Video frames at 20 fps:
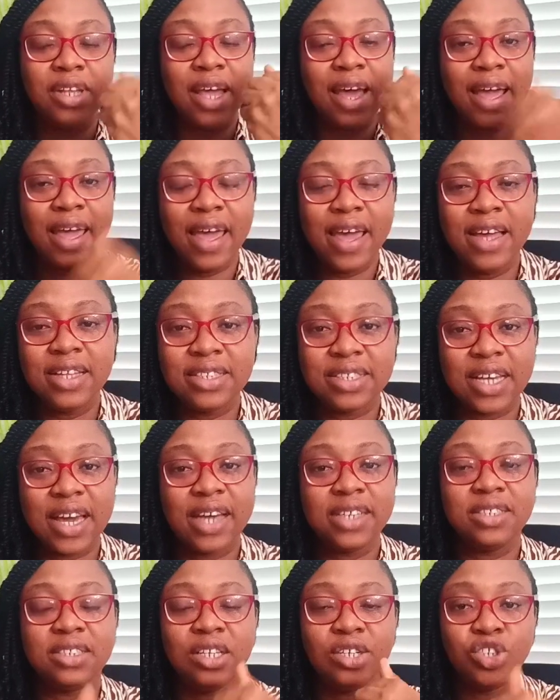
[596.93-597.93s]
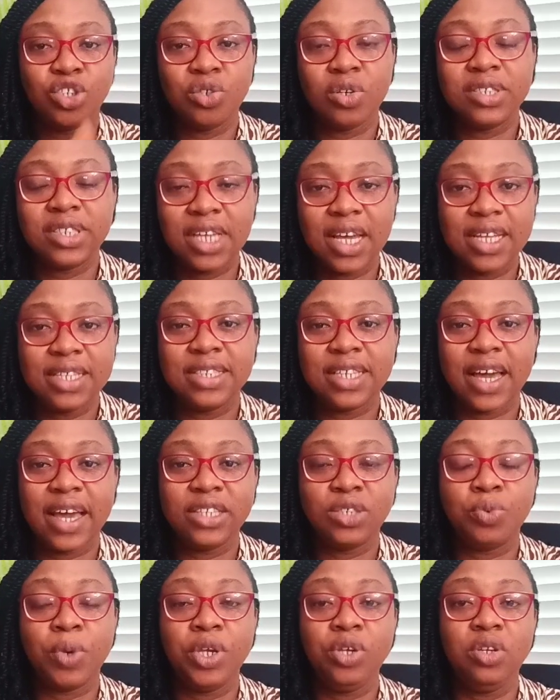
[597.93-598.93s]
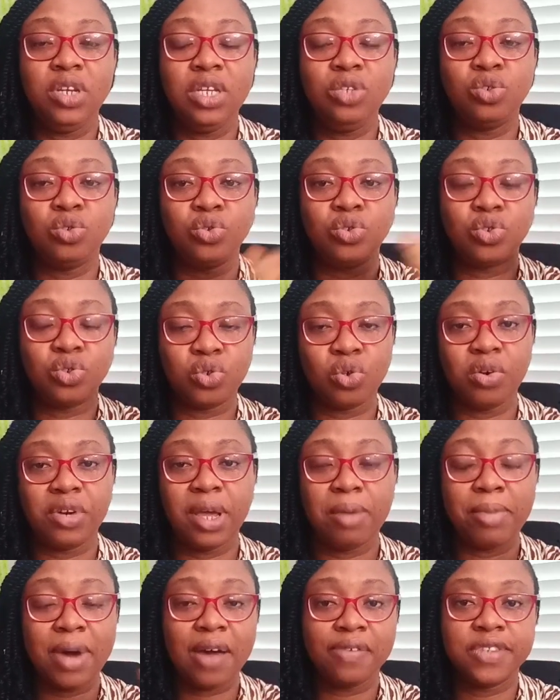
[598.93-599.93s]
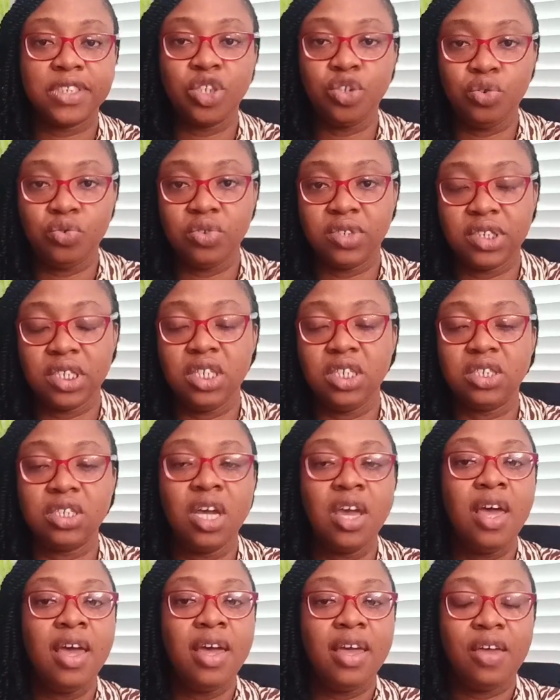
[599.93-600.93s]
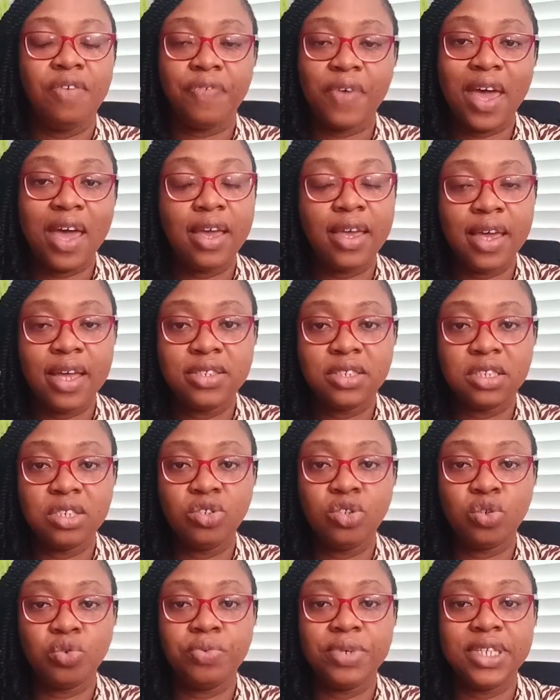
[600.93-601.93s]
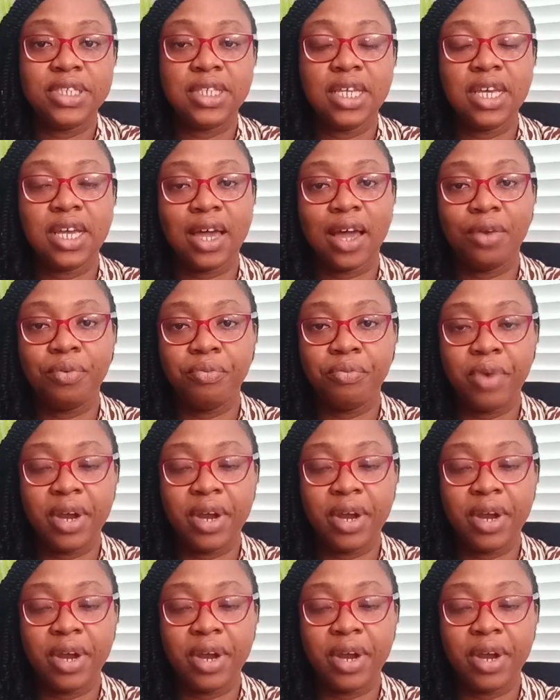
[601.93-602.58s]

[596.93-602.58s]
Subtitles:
They are airtight, they're short airtight when you need to store them after usage. If air gets into it, it can